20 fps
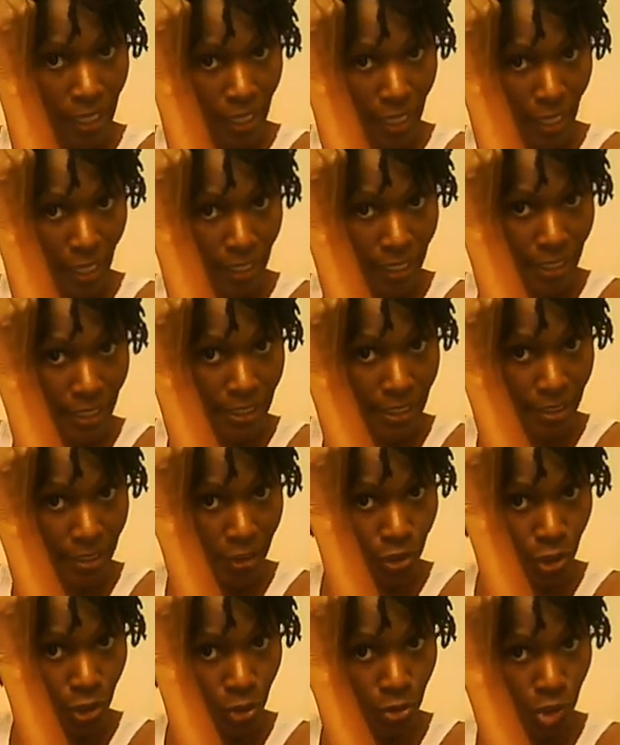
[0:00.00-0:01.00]
and I did
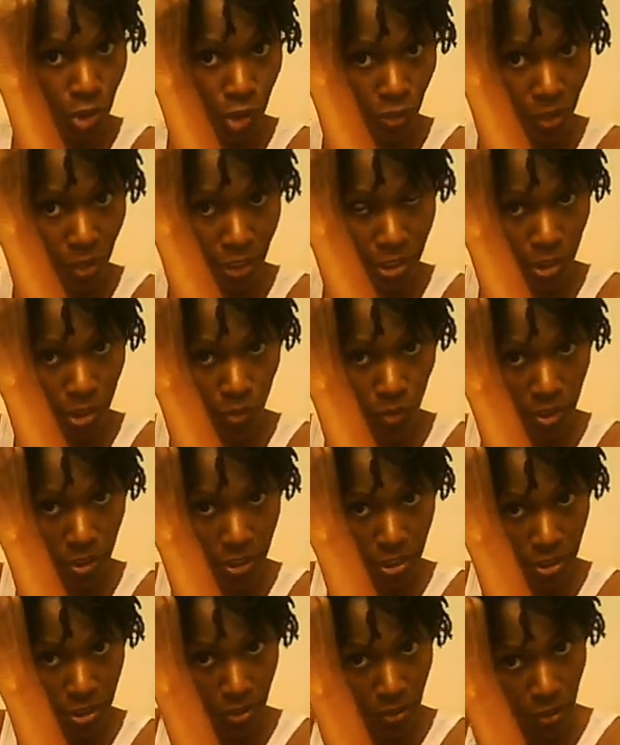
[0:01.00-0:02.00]
a 2-strand
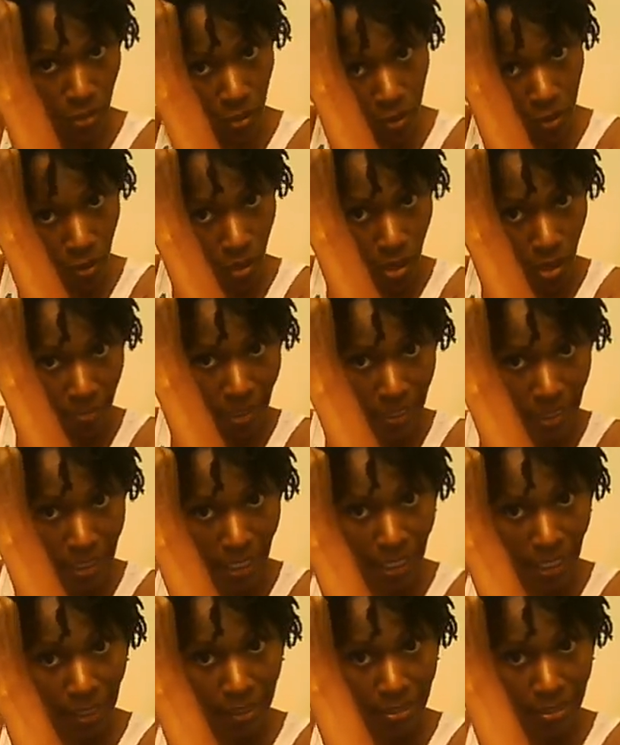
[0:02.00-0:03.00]
twist on my
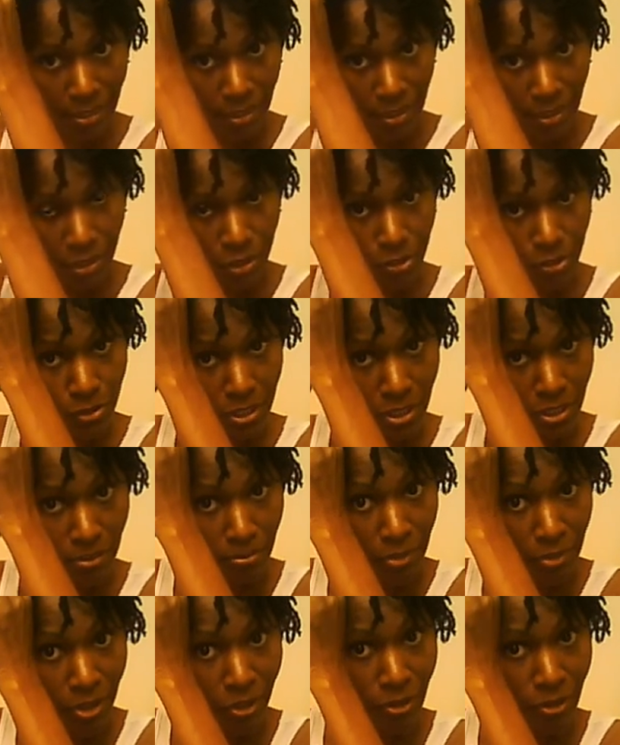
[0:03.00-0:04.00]
locks using a
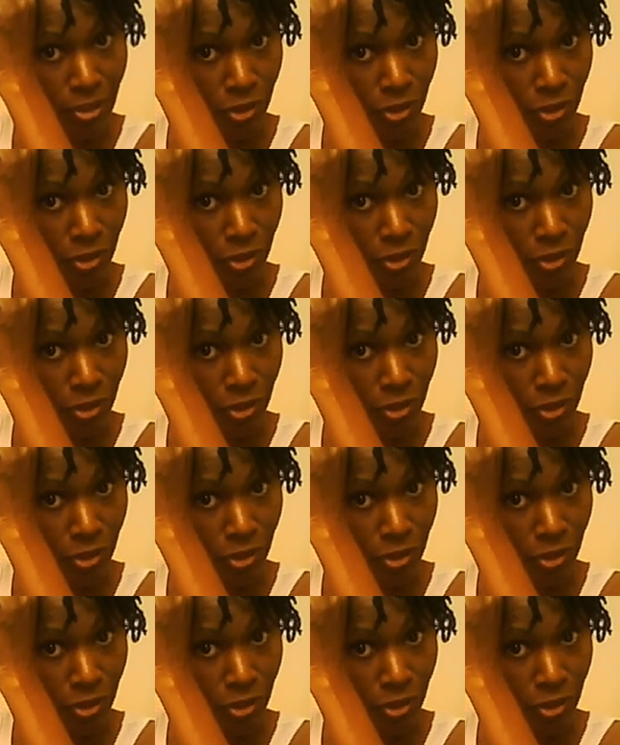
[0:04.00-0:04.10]
mirror,